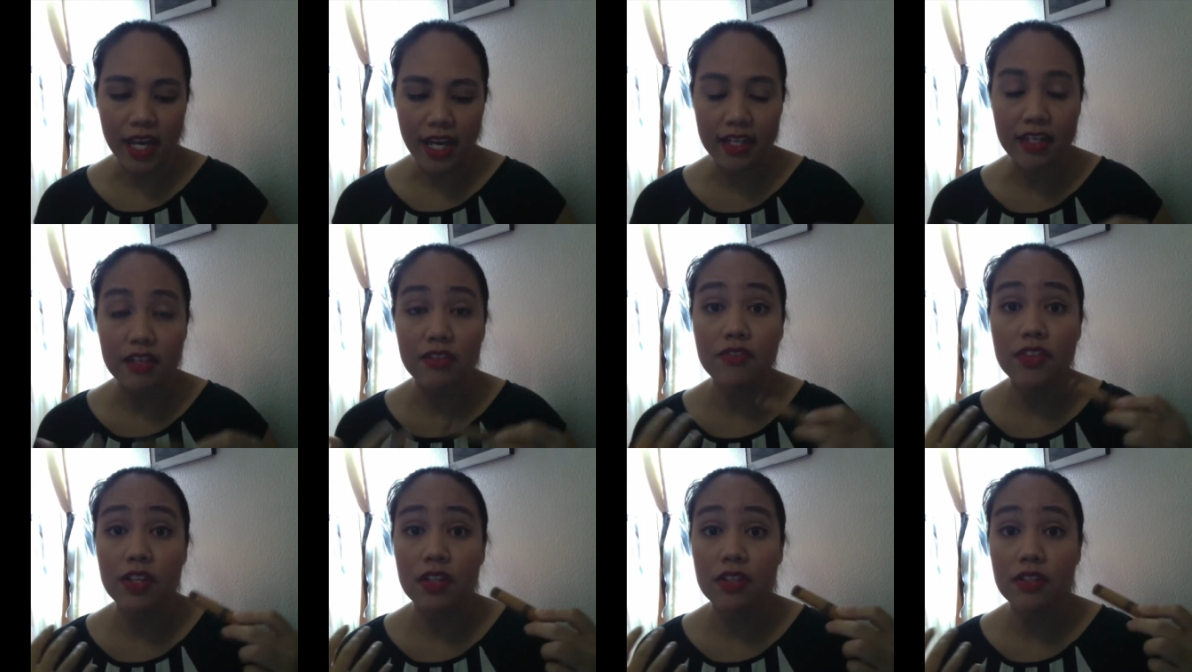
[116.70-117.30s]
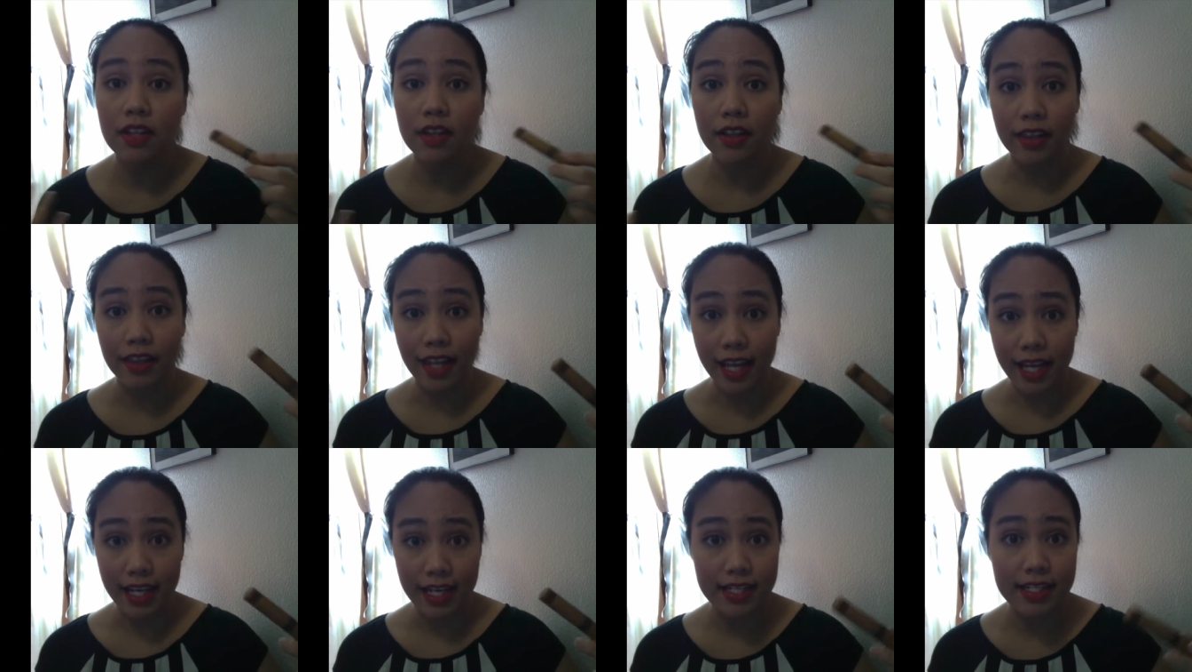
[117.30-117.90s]
and it feels
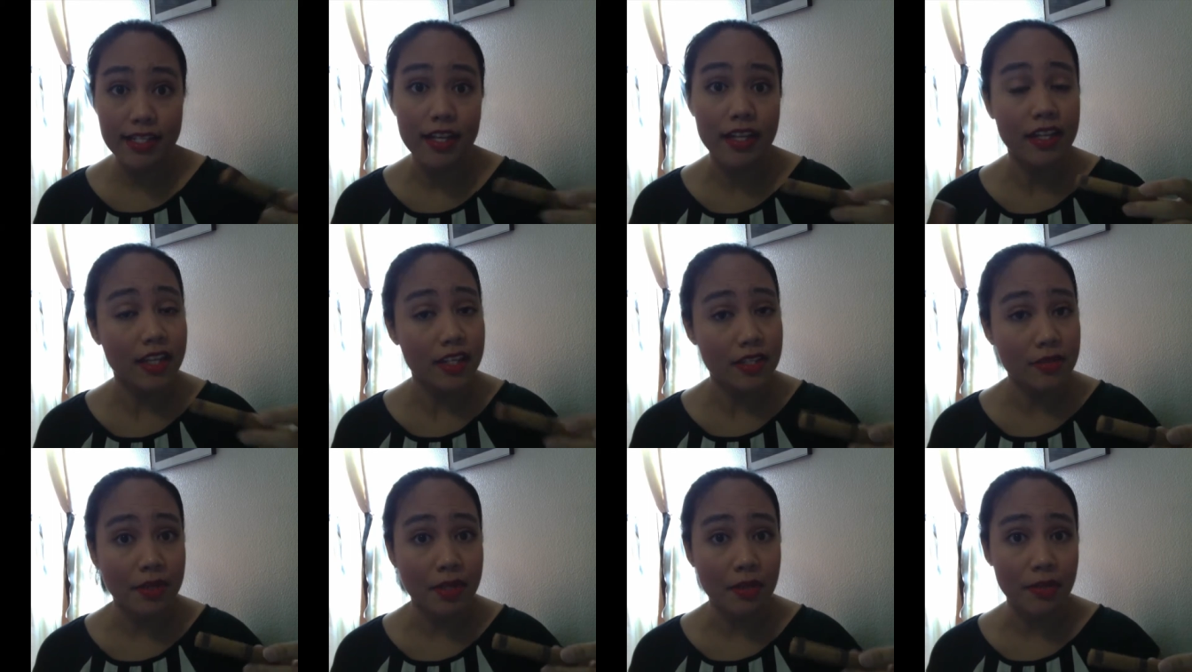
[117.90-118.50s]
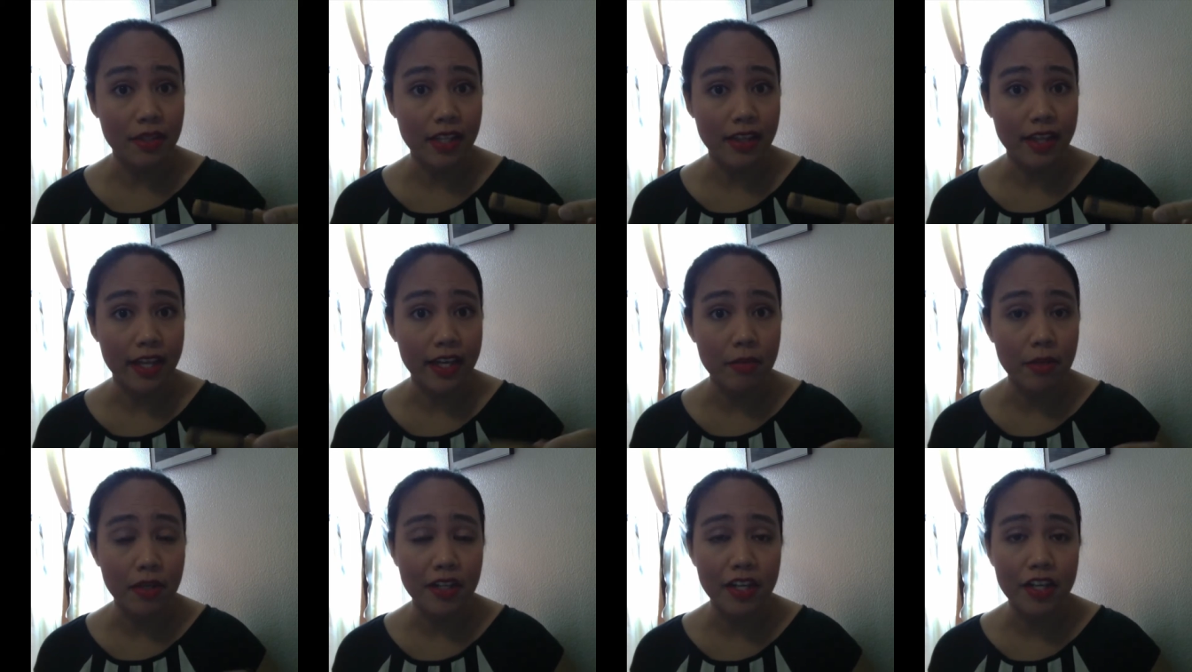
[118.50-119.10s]
light, and that's what I really like
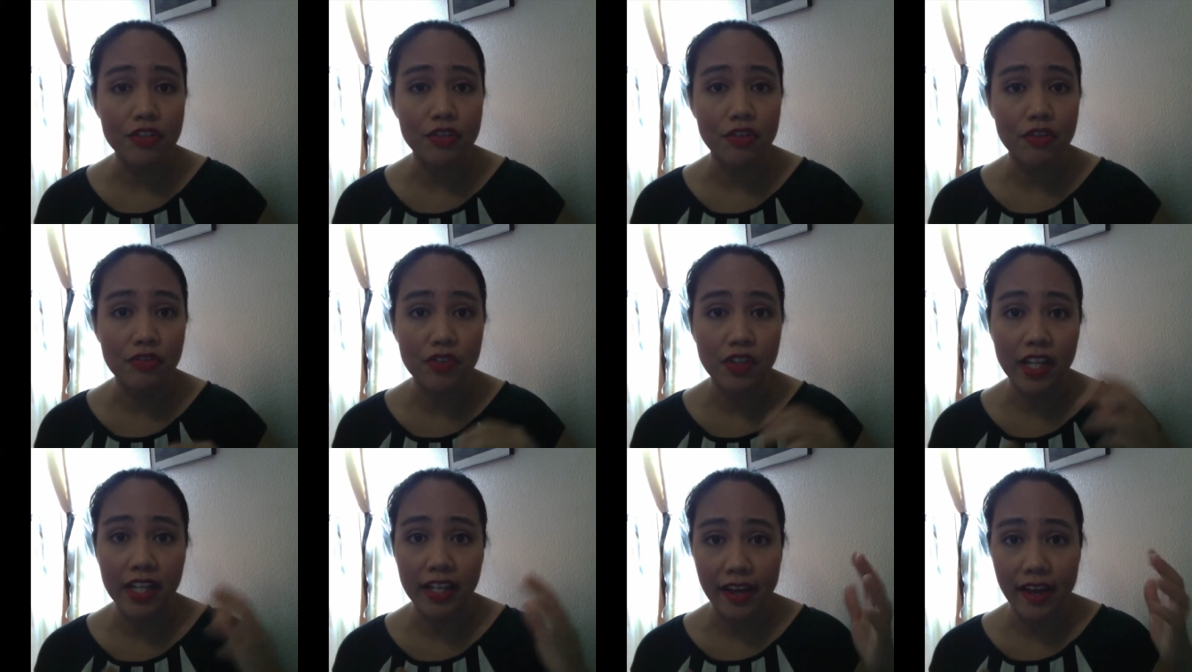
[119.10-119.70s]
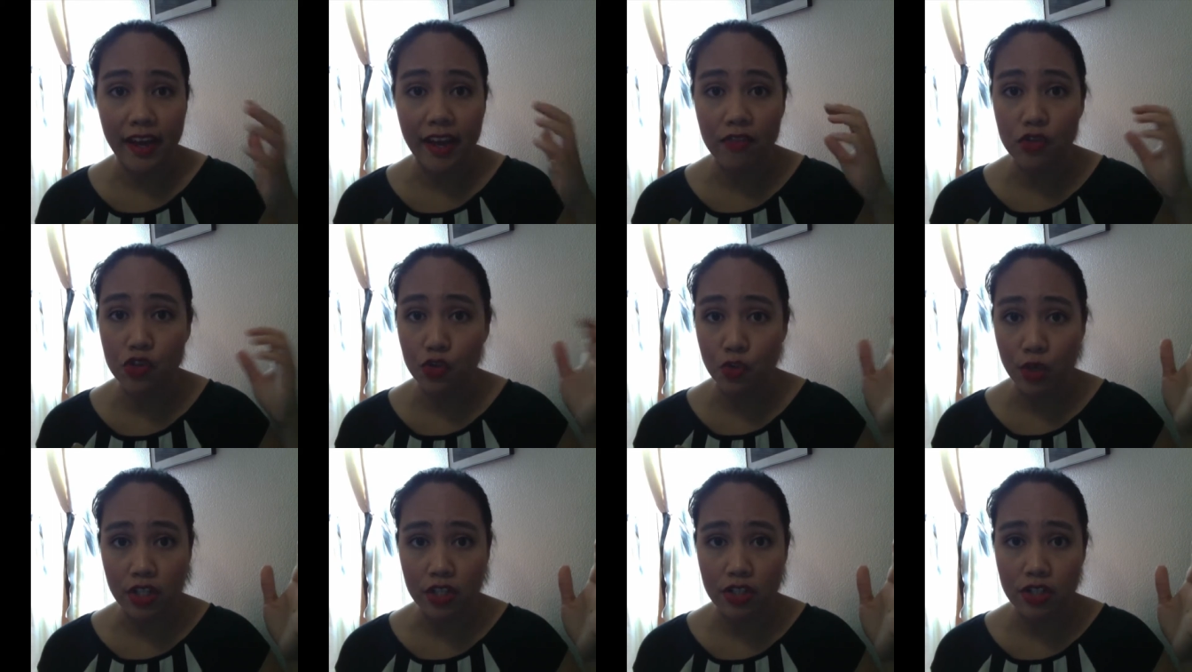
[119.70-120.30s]
about it. I don't feel like I have
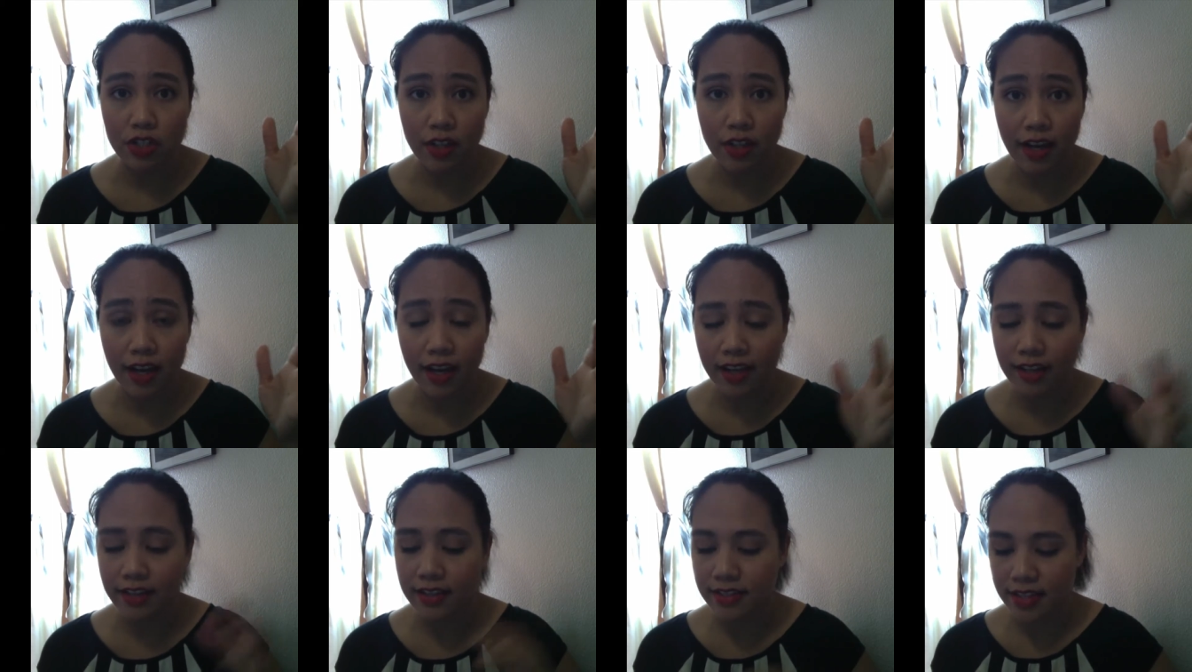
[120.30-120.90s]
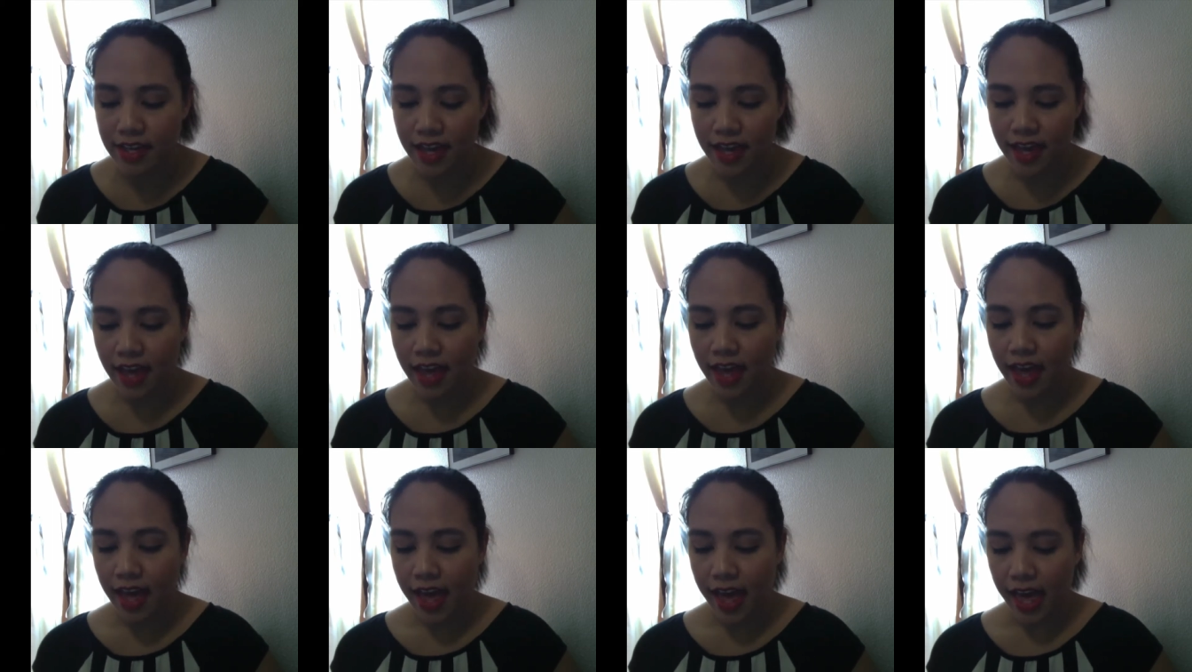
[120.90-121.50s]
tarantula eyes,
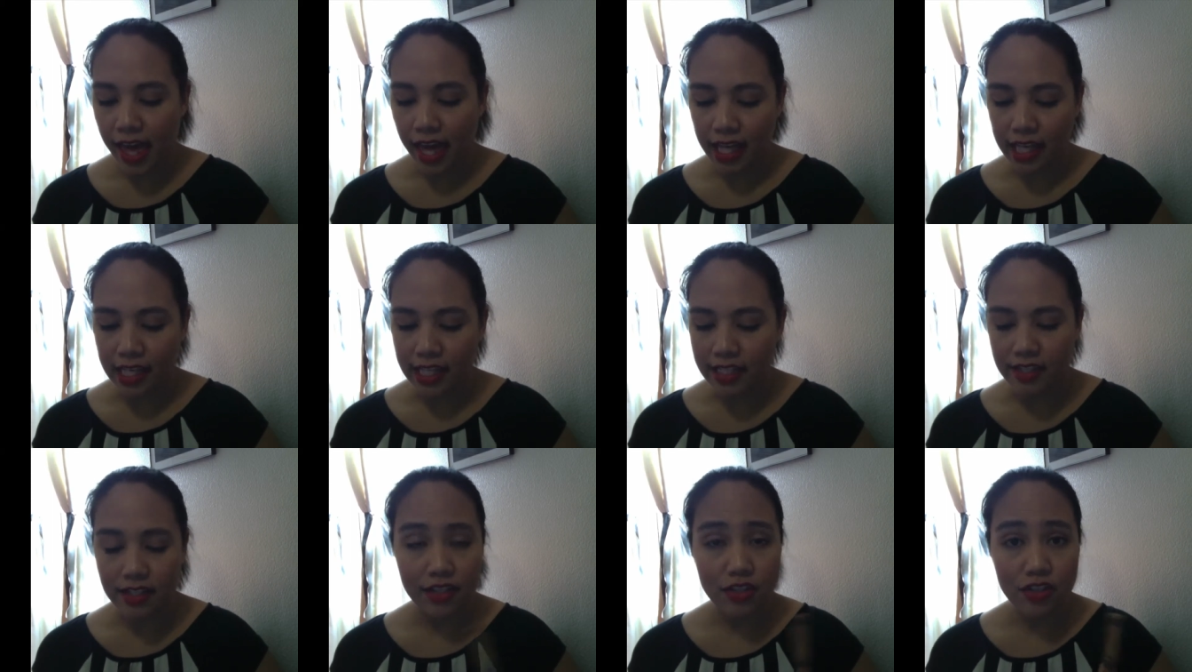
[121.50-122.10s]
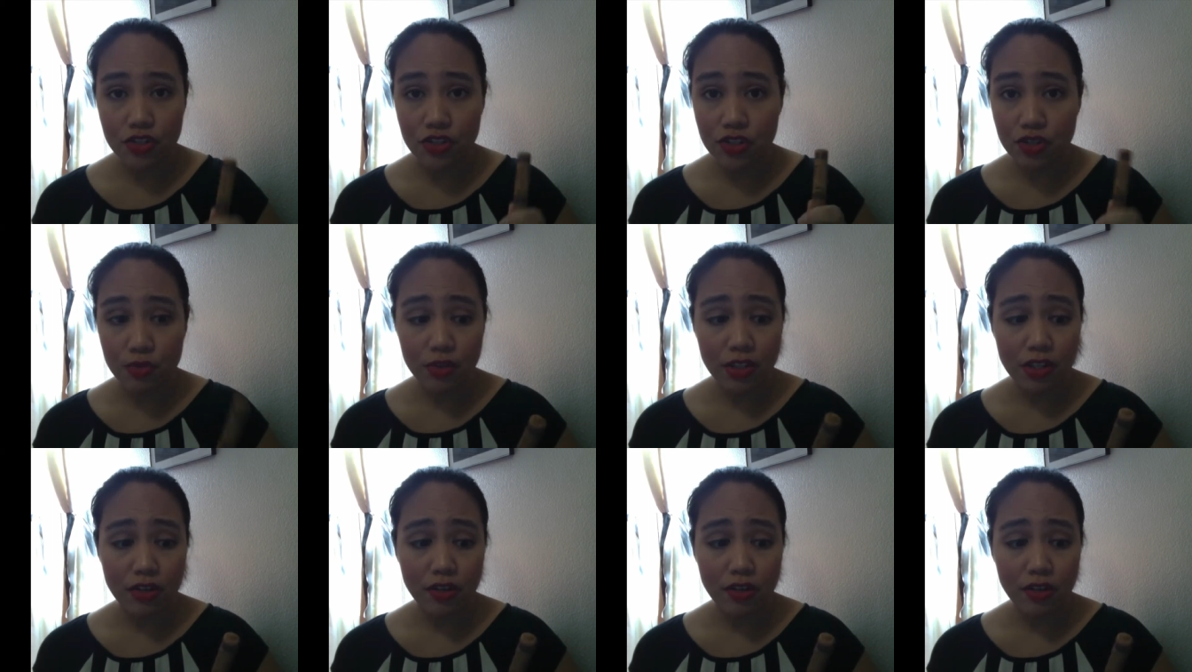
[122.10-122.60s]
and it's just really